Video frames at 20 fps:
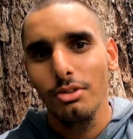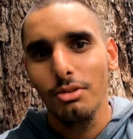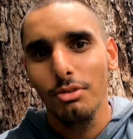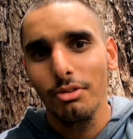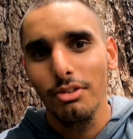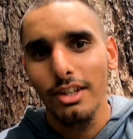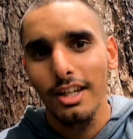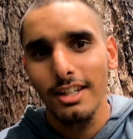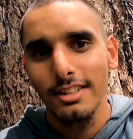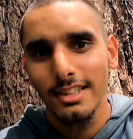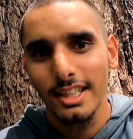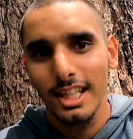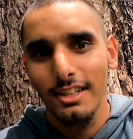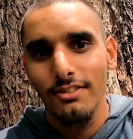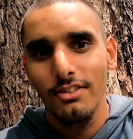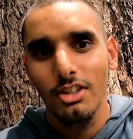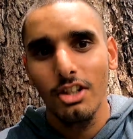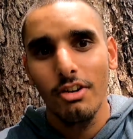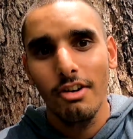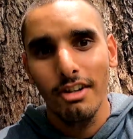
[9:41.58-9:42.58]
cool things. Like
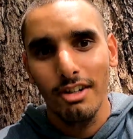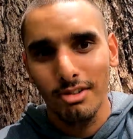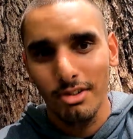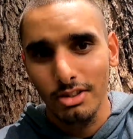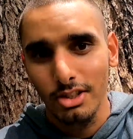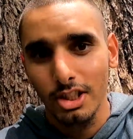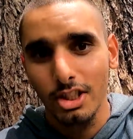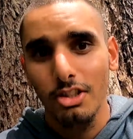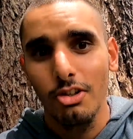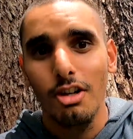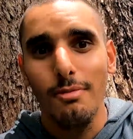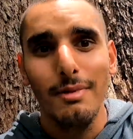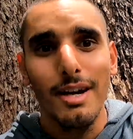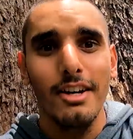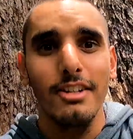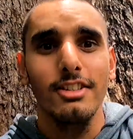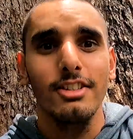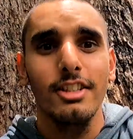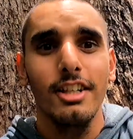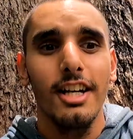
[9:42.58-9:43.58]
even going across Snowy
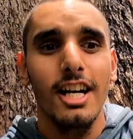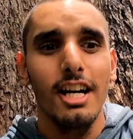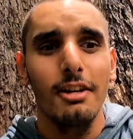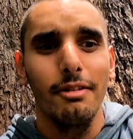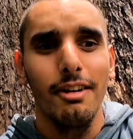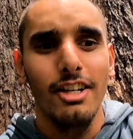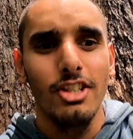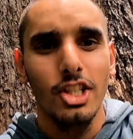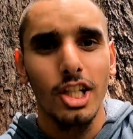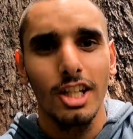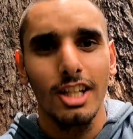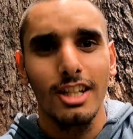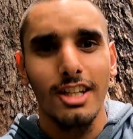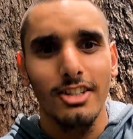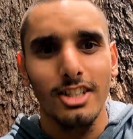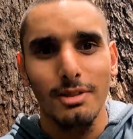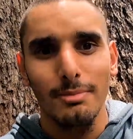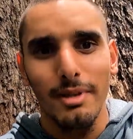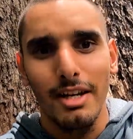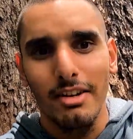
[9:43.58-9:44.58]
Mountains Highway, checking
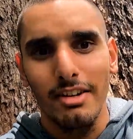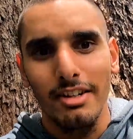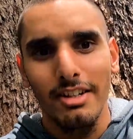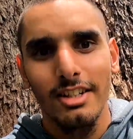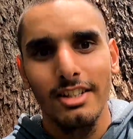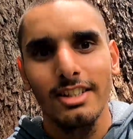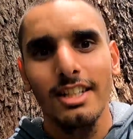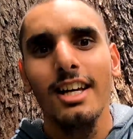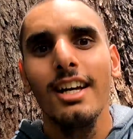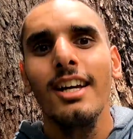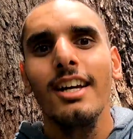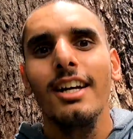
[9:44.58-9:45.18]
out some areas.